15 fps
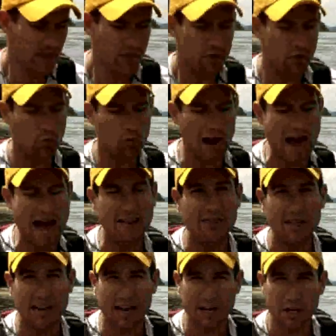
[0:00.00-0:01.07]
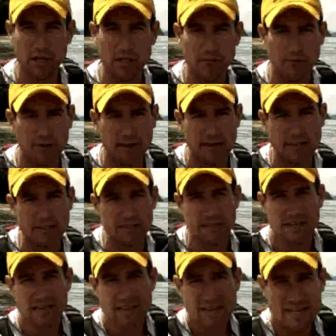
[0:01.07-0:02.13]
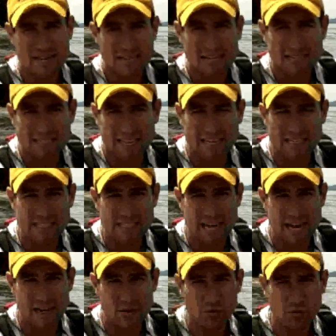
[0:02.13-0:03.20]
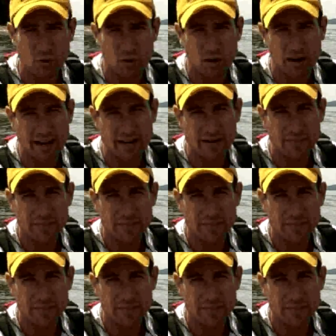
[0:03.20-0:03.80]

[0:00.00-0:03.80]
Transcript: The rod that I use for this is a St. Croix